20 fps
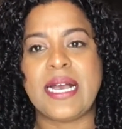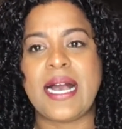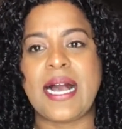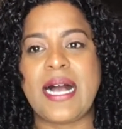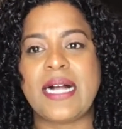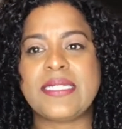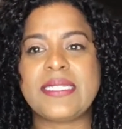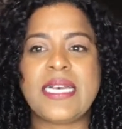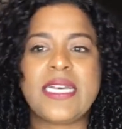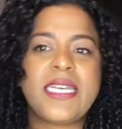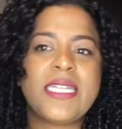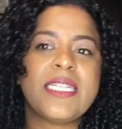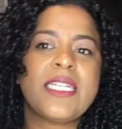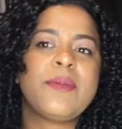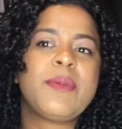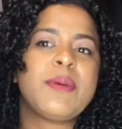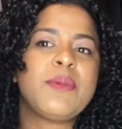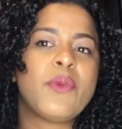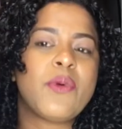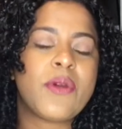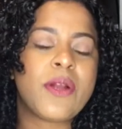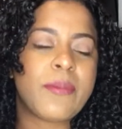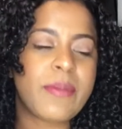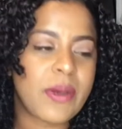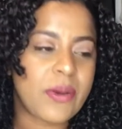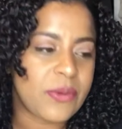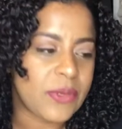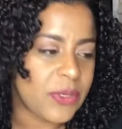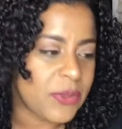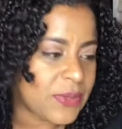I'll tell you a little bit more
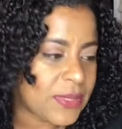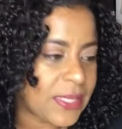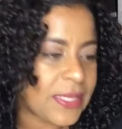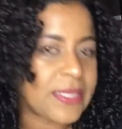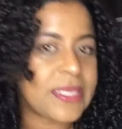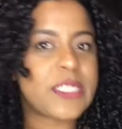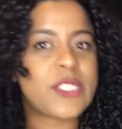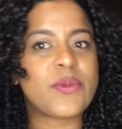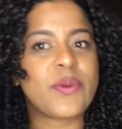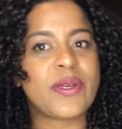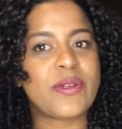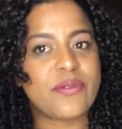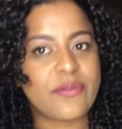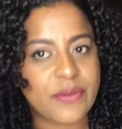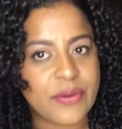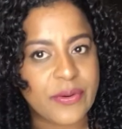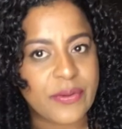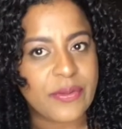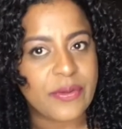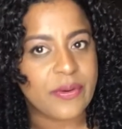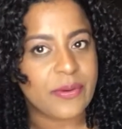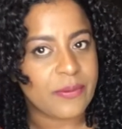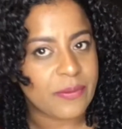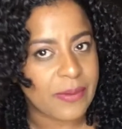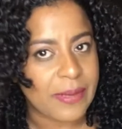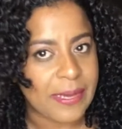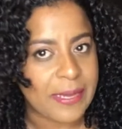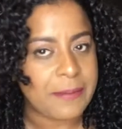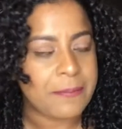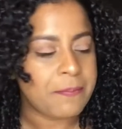about using this one further,
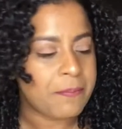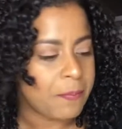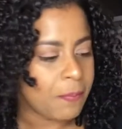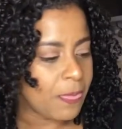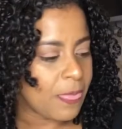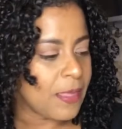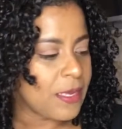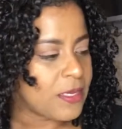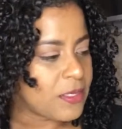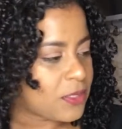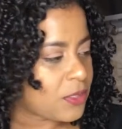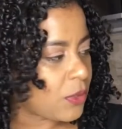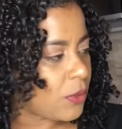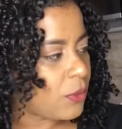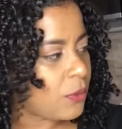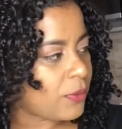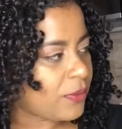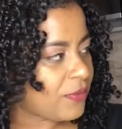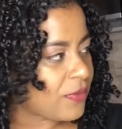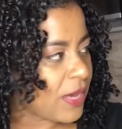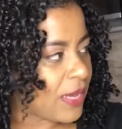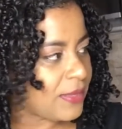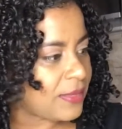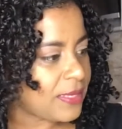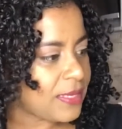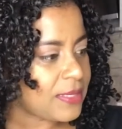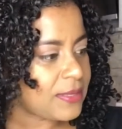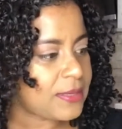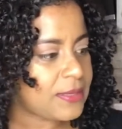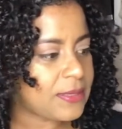okay? So we've got
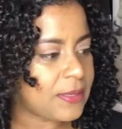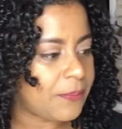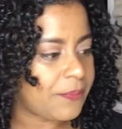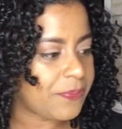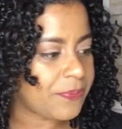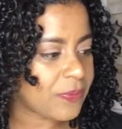this.